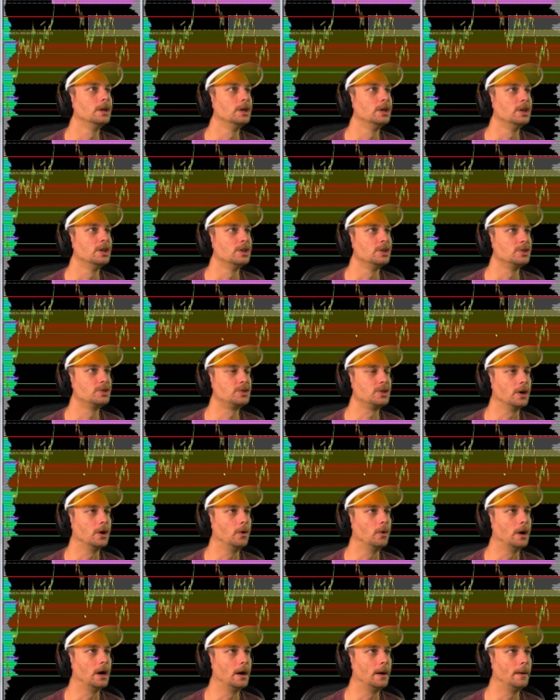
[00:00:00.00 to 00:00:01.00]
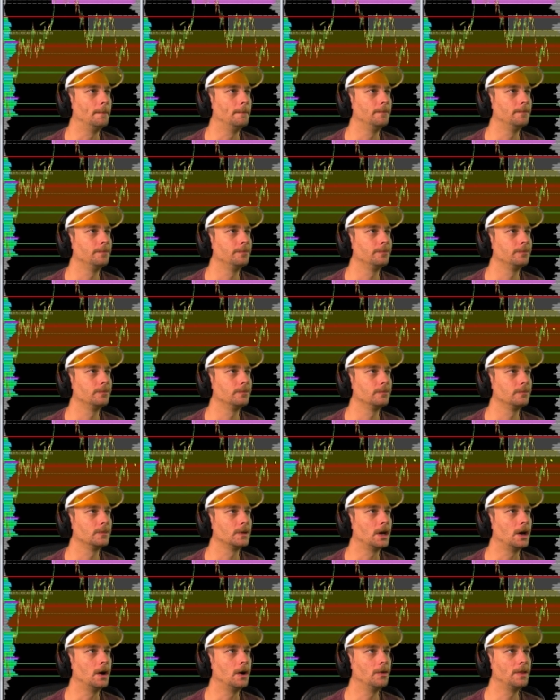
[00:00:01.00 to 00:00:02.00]
So, um,
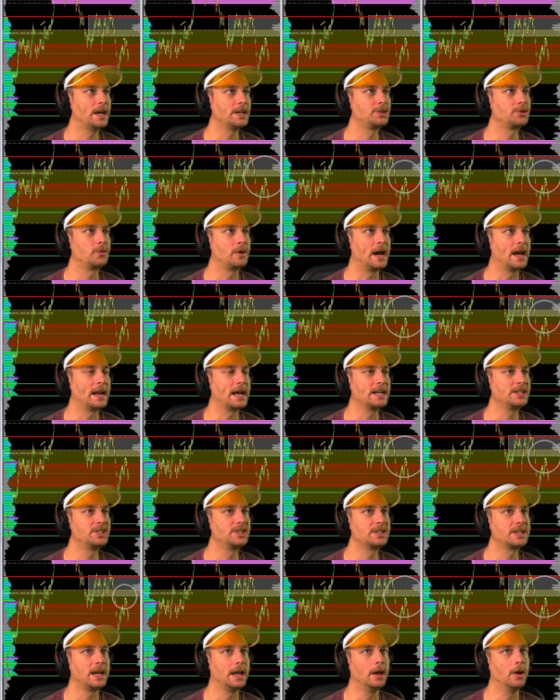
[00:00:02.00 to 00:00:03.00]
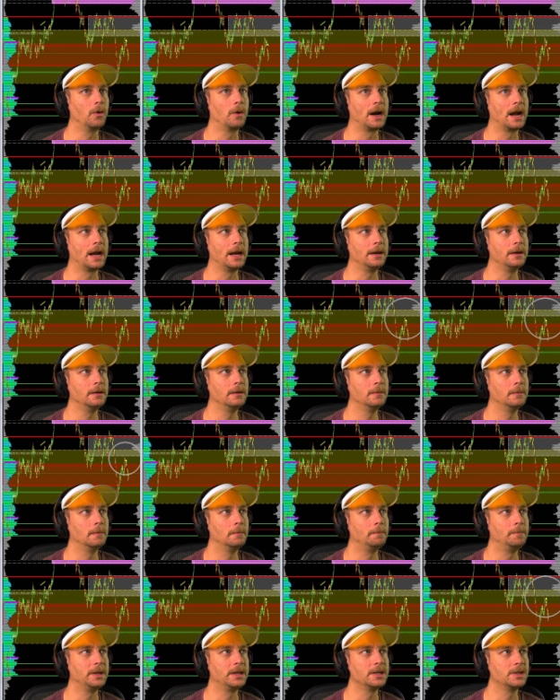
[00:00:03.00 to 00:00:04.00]
oh, that's right. I scale right
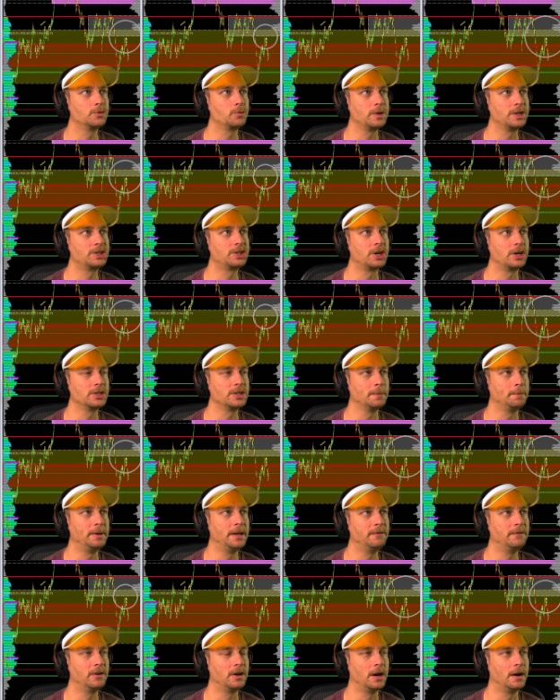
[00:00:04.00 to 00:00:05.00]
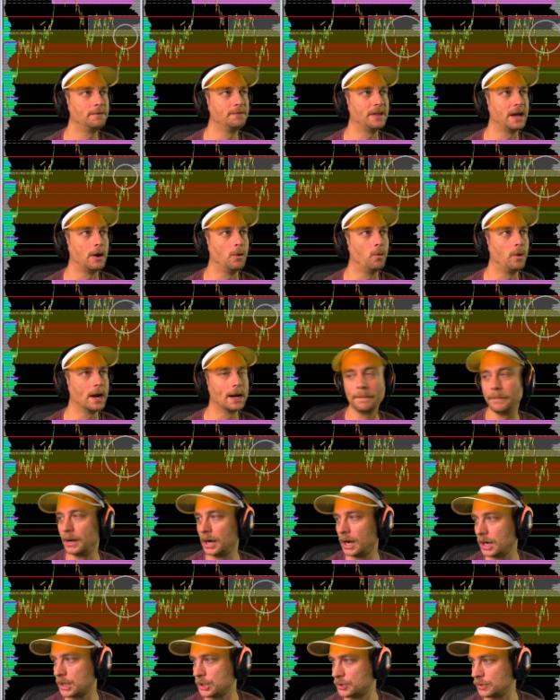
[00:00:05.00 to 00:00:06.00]
because we start to pivot off that white
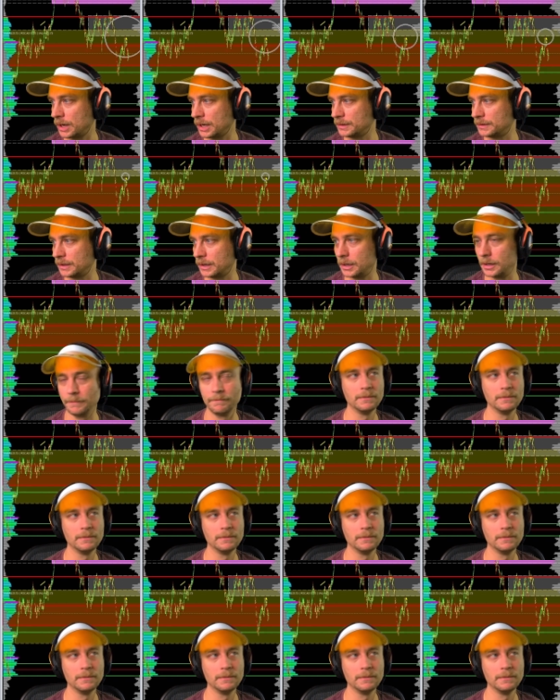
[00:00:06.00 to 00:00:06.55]
box right there.